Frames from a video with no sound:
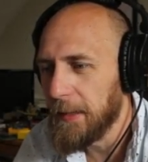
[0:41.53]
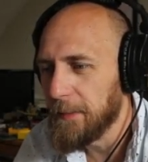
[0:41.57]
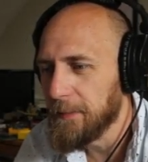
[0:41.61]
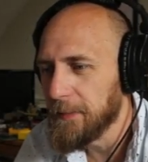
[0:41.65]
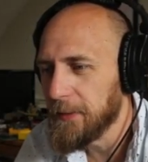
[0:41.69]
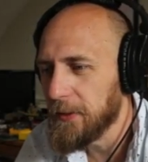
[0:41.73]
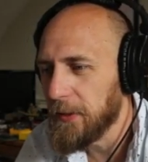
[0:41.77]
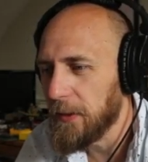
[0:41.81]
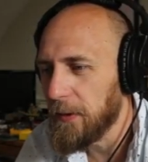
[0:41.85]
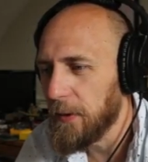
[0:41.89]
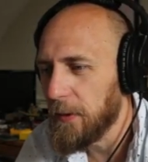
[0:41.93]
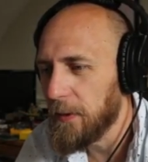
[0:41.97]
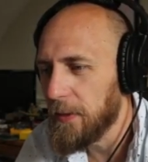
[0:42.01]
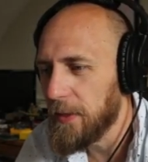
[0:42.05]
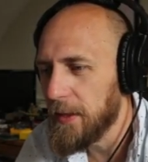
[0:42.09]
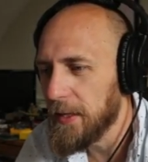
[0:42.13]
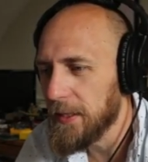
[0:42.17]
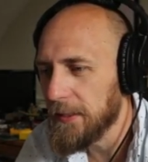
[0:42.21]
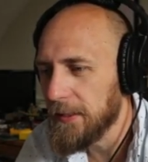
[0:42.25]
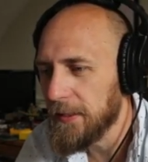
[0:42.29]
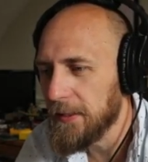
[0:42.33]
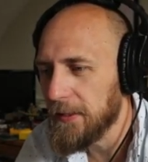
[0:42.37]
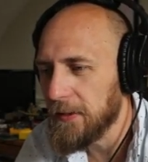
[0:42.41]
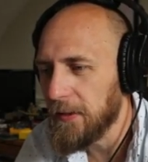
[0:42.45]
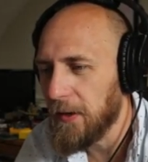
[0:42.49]
So
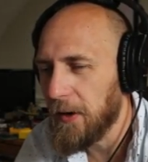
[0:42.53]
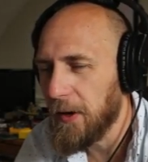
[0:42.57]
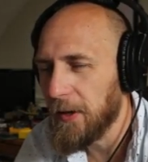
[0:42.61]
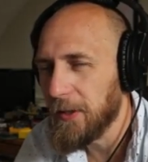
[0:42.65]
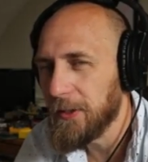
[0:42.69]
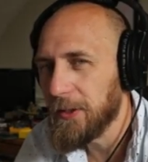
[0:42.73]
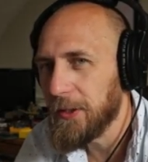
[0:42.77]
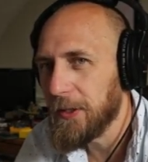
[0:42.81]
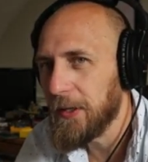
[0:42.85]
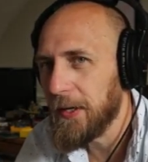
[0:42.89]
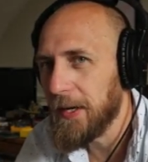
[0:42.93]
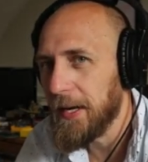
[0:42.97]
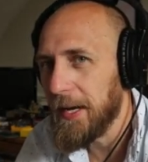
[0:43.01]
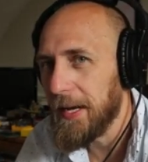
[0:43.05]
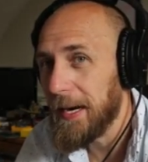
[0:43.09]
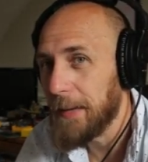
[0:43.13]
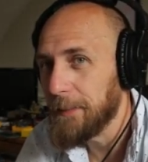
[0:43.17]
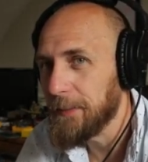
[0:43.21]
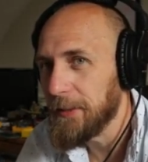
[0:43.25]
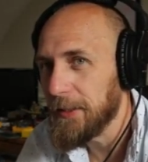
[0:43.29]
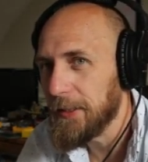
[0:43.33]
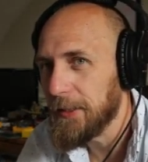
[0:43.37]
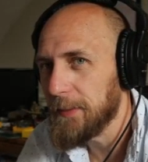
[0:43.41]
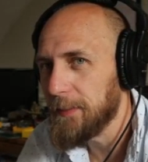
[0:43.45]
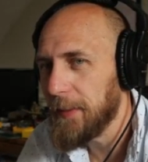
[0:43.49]
this is an Archer, and I'm
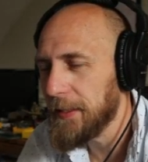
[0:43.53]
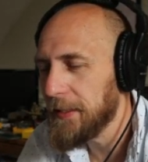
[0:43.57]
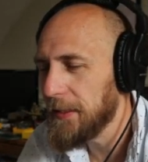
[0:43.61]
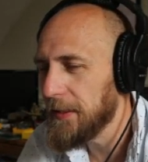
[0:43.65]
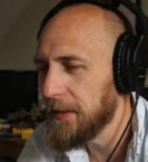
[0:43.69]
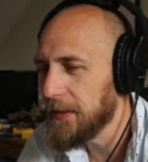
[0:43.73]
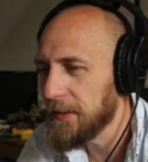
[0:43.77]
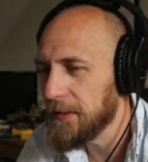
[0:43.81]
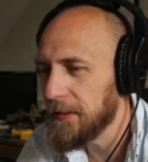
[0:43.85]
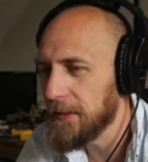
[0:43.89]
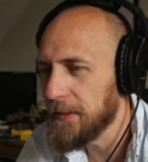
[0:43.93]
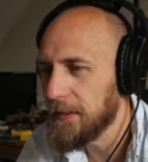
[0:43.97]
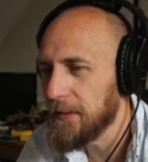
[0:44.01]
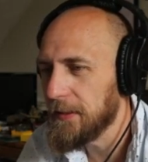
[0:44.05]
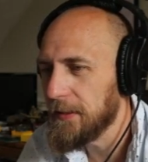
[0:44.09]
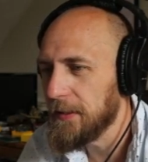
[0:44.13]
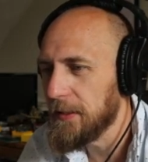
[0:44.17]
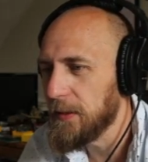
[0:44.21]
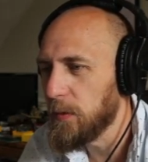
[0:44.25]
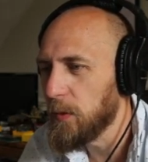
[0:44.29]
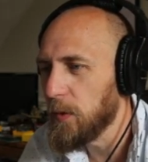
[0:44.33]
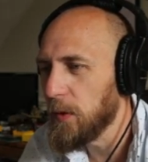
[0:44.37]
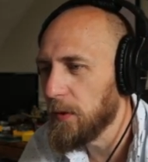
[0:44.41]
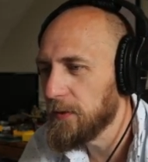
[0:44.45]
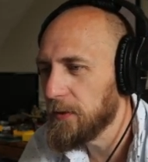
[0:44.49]
suspecting this is
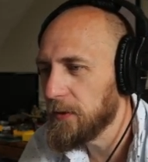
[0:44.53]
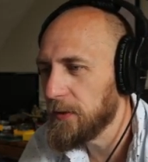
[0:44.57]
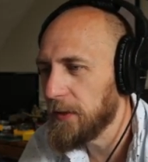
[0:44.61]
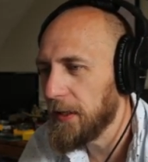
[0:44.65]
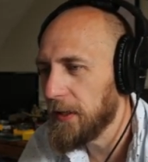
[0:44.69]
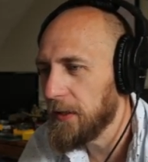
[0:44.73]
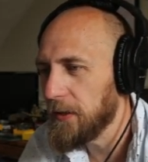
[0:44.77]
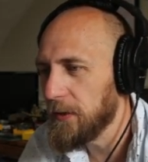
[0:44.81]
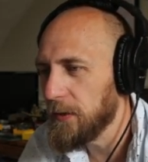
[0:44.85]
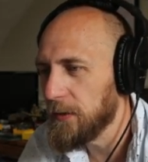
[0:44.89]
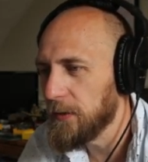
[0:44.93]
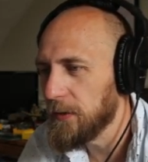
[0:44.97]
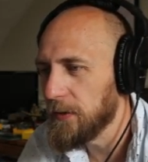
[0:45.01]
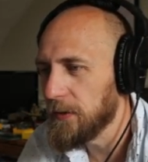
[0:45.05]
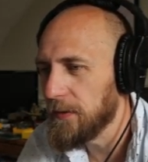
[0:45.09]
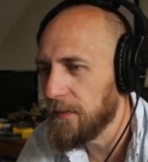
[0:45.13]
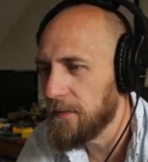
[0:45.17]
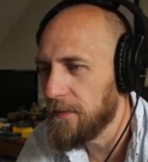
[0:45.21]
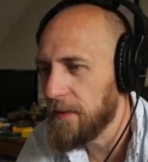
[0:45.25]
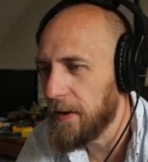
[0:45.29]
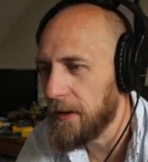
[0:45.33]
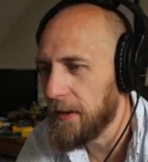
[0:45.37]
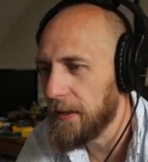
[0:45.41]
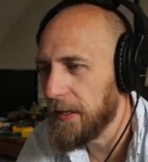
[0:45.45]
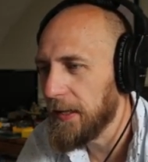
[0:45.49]
the Wolf's Dragoons
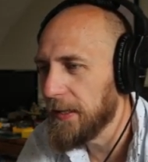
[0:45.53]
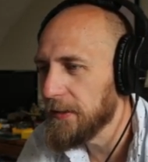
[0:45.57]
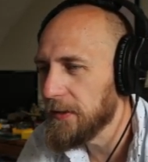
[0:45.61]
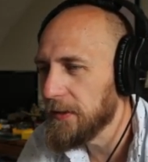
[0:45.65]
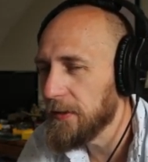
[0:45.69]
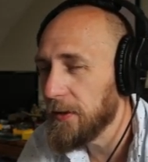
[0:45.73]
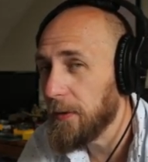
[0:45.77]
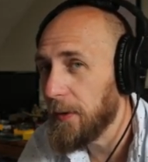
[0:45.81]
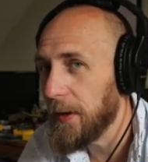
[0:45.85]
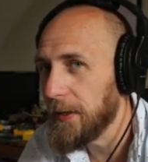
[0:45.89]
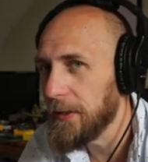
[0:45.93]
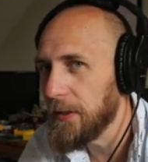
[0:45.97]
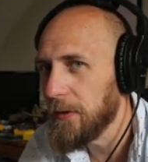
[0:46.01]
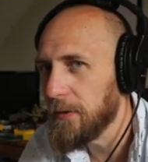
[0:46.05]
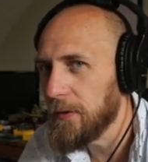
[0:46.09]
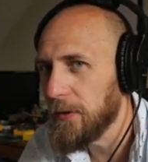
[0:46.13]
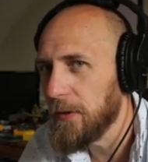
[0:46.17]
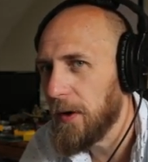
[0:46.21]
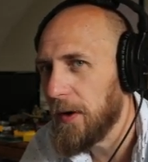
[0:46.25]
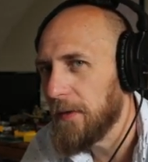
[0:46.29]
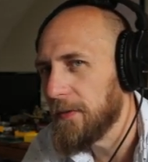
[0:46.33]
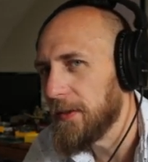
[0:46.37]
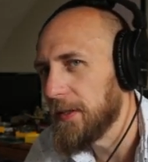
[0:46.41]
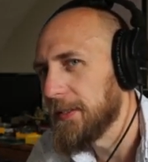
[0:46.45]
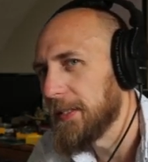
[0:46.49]
variant, though I don't know
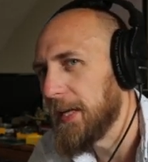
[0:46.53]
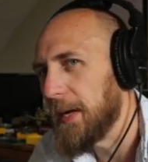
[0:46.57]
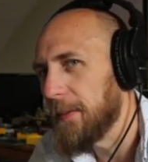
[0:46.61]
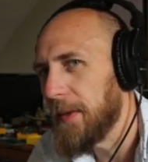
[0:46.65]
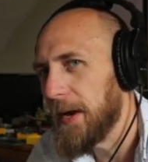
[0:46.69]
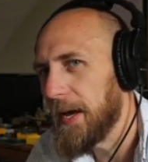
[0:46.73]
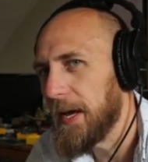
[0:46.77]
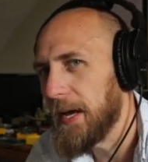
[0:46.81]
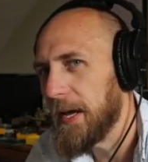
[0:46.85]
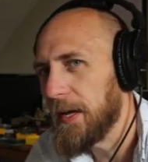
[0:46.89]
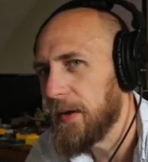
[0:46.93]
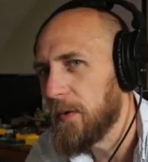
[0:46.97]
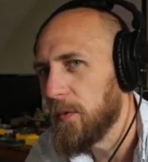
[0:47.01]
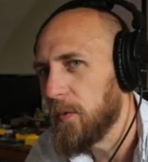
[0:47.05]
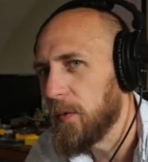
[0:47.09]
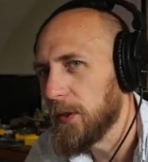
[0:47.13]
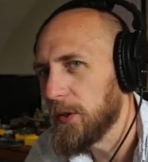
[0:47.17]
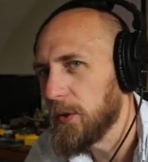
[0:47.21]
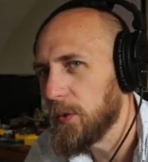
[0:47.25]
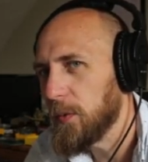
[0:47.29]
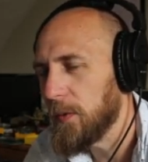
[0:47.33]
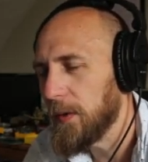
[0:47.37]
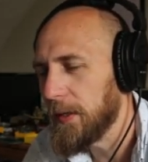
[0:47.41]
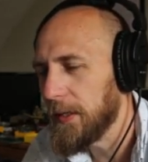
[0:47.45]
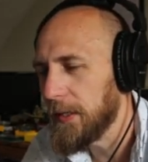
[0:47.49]
off the top of my head
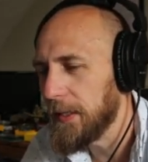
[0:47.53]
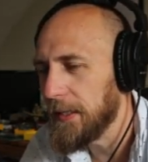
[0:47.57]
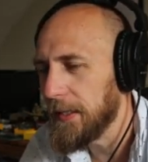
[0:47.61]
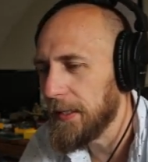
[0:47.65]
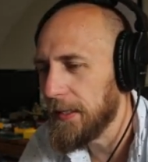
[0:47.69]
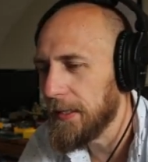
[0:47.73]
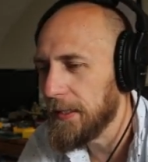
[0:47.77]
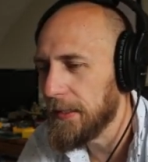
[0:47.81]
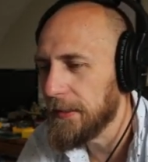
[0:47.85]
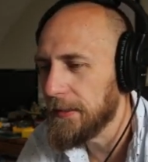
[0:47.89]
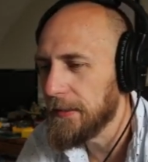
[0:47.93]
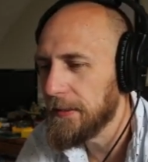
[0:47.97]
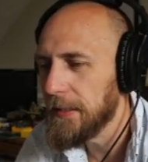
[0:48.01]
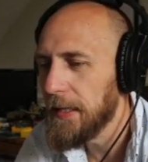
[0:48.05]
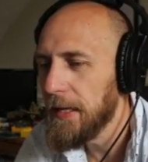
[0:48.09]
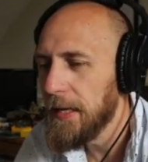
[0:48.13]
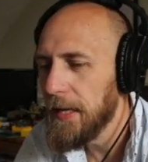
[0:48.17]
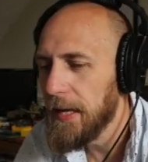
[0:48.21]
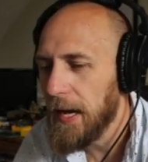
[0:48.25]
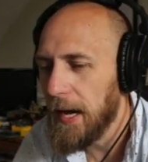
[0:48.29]
which one it is.